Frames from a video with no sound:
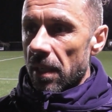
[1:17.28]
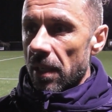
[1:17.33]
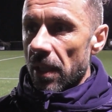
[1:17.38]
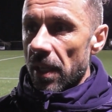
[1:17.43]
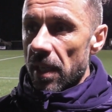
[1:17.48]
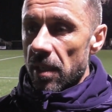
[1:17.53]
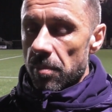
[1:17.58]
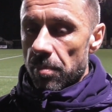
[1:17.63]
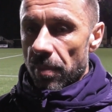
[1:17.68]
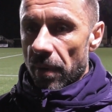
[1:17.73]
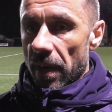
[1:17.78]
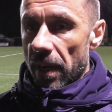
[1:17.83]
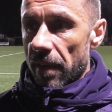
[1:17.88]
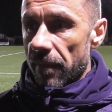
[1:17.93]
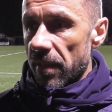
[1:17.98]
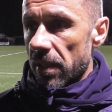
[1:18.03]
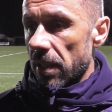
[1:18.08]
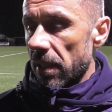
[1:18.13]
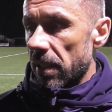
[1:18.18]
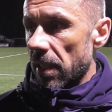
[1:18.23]
that is
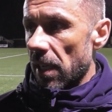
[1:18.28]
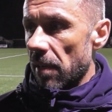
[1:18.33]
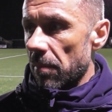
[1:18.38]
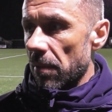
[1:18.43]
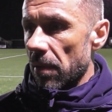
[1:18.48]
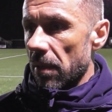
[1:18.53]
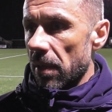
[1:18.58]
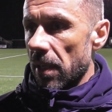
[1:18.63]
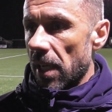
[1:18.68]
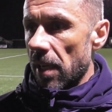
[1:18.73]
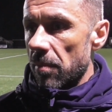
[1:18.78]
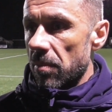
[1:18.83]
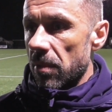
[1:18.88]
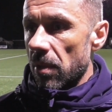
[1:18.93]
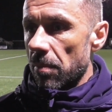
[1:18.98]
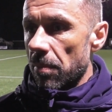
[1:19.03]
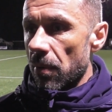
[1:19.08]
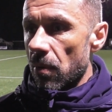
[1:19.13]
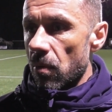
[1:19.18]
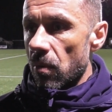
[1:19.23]
brave. It's the team that
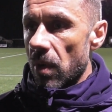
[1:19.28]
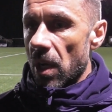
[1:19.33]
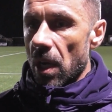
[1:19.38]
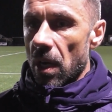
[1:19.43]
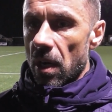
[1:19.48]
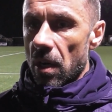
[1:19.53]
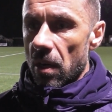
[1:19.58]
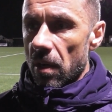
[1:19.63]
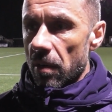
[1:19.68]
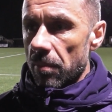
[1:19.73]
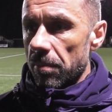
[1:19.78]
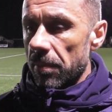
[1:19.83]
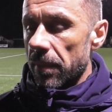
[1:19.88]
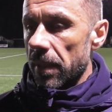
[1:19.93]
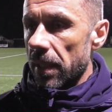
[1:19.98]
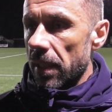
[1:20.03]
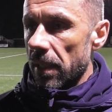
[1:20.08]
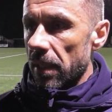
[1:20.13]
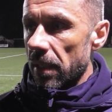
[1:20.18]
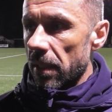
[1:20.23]
keeps the ball calm.
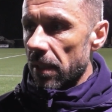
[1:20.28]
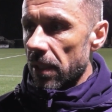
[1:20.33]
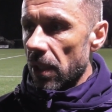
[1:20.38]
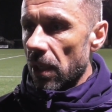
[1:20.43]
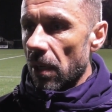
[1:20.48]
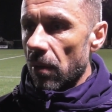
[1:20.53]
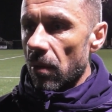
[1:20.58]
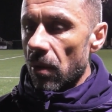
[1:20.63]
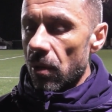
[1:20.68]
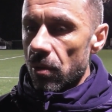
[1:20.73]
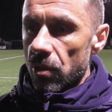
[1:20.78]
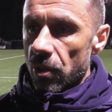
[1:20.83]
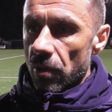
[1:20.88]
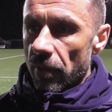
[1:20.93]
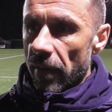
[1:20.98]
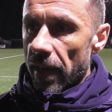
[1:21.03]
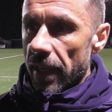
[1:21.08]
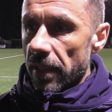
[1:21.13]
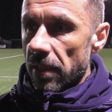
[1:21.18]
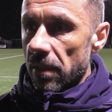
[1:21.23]
Uh, you don't lose
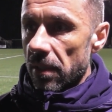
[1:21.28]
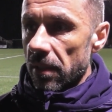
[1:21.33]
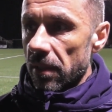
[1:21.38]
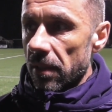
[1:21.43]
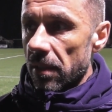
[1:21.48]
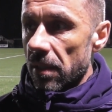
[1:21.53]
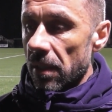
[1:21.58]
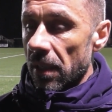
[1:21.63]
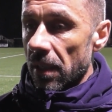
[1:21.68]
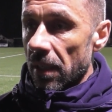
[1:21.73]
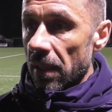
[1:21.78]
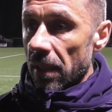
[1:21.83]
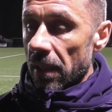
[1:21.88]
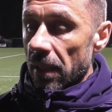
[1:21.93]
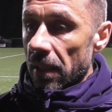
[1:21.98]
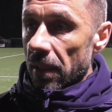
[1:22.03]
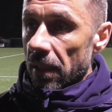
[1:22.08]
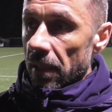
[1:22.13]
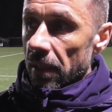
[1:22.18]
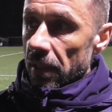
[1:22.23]
your heads, and
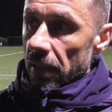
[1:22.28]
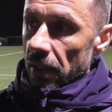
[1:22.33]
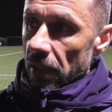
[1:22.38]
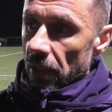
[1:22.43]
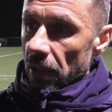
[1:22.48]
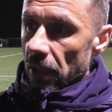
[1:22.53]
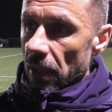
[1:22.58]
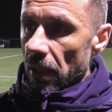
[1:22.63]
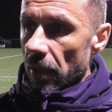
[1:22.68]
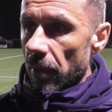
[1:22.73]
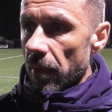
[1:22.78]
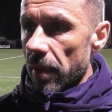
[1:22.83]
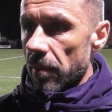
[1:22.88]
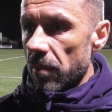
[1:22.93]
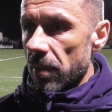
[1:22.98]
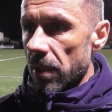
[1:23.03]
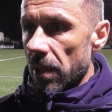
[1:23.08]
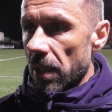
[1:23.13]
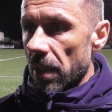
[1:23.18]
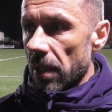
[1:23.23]
you know
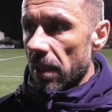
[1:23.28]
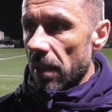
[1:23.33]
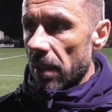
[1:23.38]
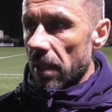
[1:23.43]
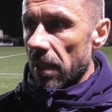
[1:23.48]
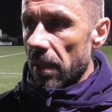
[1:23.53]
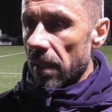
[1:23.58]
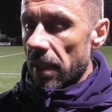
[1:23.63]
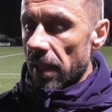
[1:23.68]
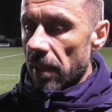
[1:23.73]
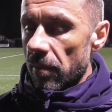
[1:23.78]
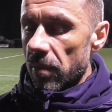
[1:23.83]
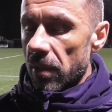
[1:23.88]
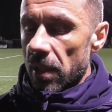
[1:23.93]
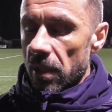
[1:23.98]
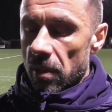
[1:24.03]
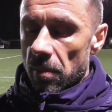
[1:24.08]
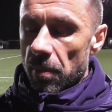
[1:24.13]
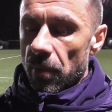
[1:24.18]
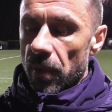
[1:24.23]
it was uh, it was
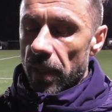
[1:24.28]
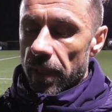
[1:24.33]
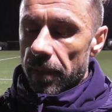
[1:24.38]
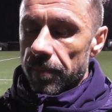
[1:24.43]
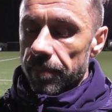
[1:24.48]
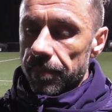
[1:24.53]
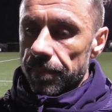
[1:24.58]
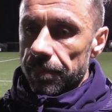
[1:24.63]
disappointing